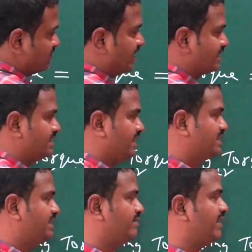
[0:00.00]
flux
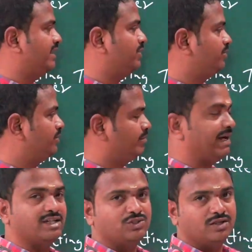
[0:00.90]
density value,
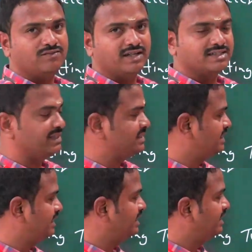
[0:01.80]
magnitude of flux
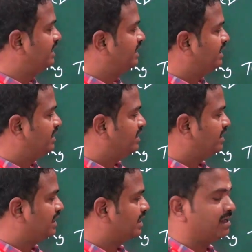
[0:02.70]
density,
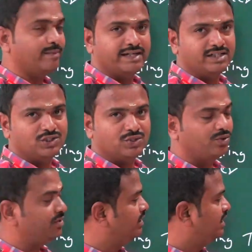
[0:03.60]
current
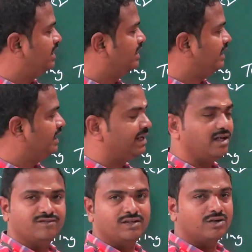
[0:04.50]
magnitude, and area
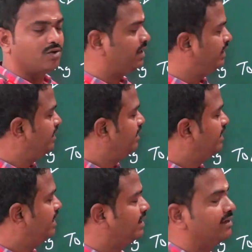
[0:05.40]
of the coil,
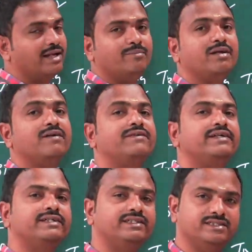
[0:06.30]
and number of
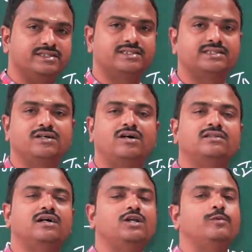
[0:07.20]
turns on
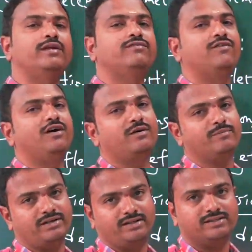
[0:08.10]
the aluminum
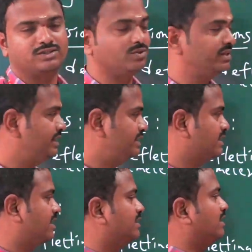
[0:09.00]
former. So these
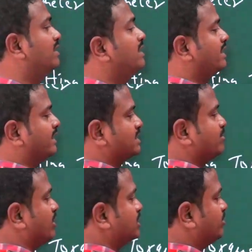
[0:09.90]
are the
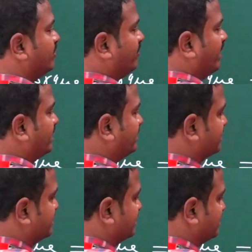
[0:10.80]
responsible
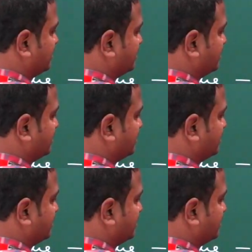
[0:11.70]
factors.